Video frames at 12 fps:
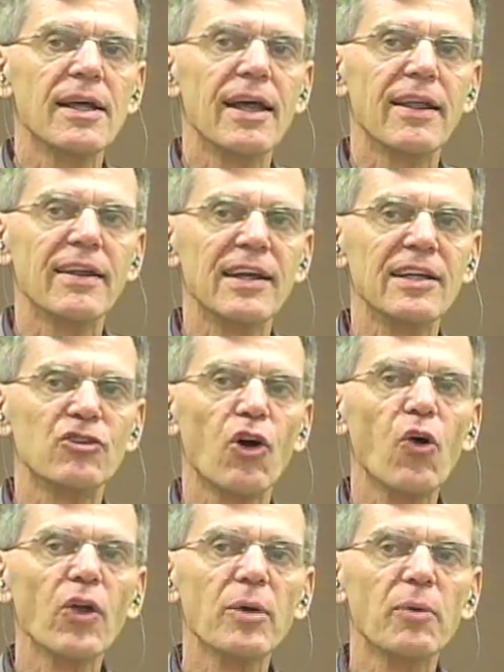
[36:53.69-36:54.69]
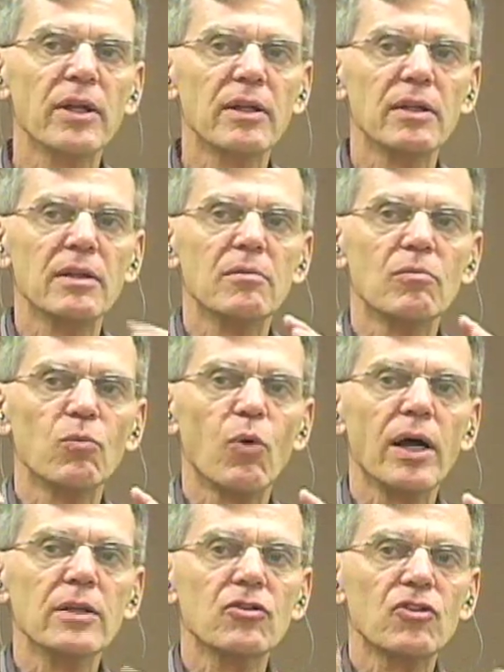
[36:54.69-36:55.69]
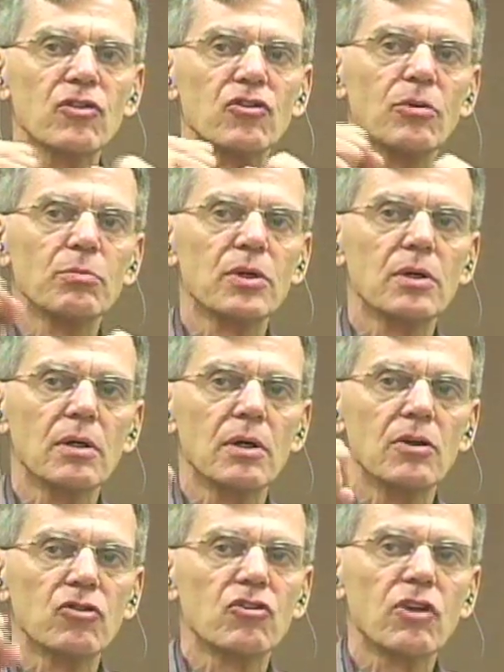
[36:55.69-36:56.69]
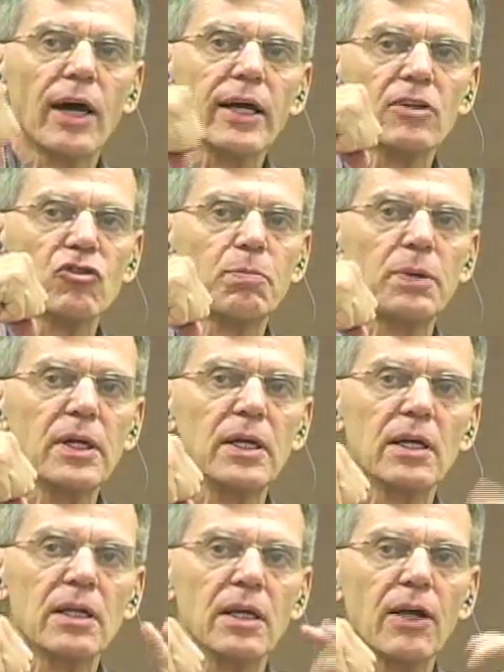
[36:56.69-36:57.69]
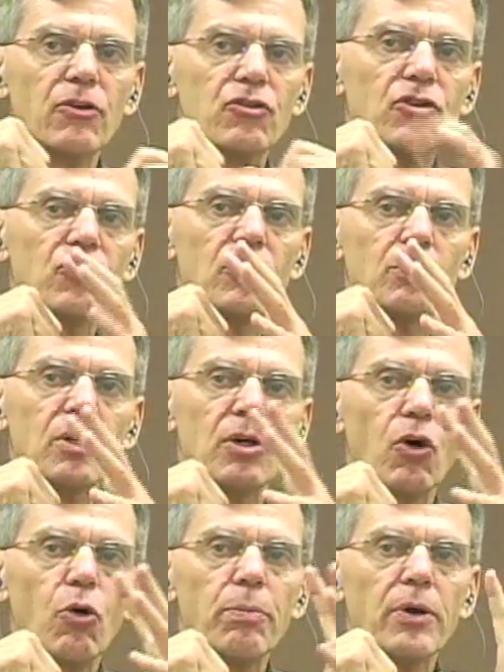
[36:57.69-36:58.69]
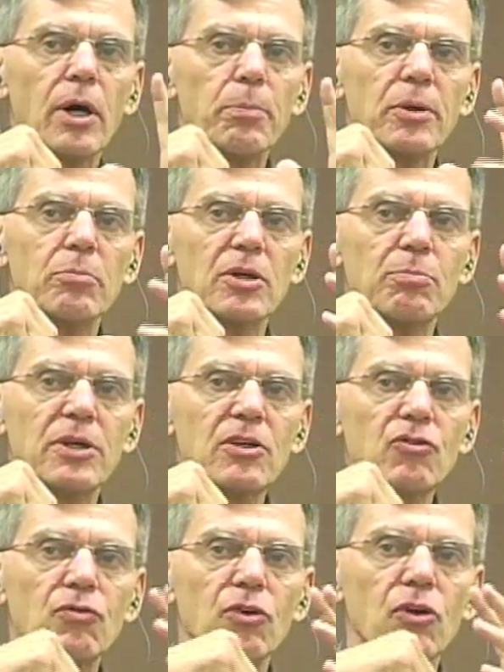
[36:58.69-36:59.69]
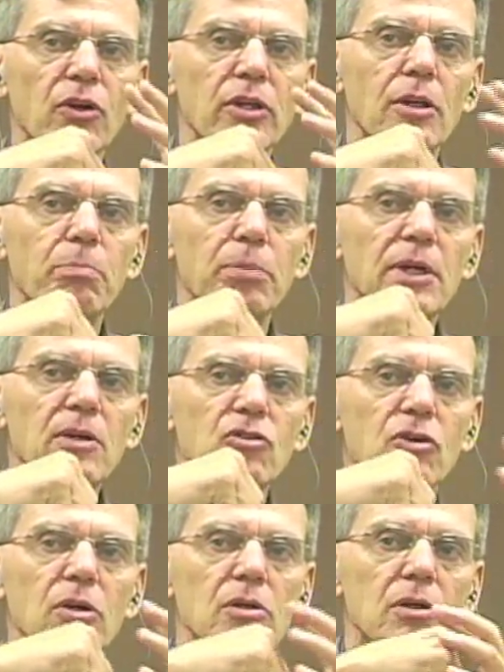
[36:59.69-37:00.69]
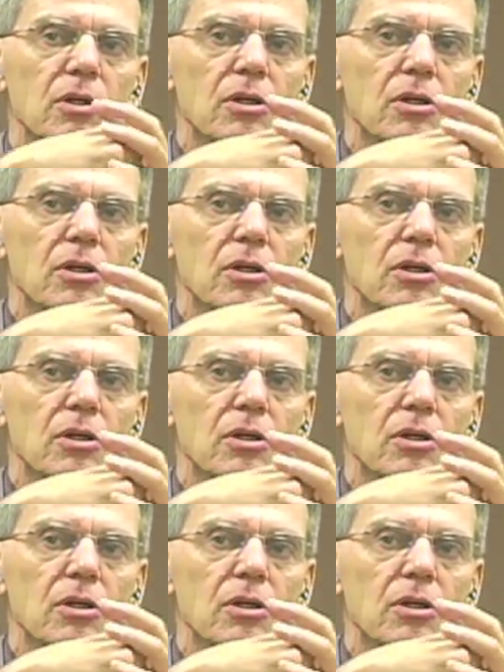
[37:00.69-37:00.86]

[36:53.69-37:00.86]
And it's only when one system is tight and speedy and the other system can open up and be peaceful that the peace can